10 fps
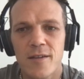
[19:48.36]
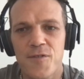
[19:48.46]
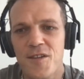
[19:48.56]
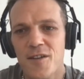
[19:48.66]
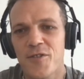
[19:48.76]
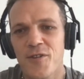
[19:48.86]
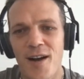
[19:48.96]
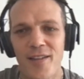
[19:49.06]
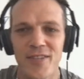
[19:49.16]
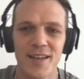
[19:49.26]
if, you're
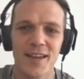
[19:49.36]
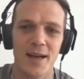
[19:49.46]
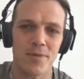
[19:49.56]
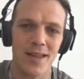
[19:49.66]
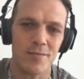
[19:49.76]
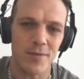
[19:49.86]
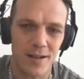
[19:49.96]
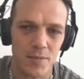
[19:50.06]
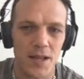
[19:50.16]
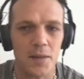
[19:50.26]
out there like blah,
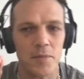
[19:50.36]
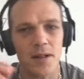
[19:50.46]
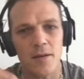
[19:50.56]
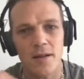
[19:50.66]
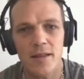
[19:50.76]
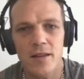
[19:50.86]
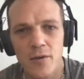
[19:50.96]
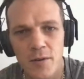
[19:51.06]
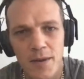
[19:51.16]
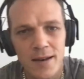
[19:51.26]
blah, blah, blah, you know
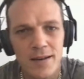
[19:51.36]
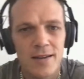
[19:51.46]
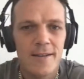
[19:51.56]
what I mean?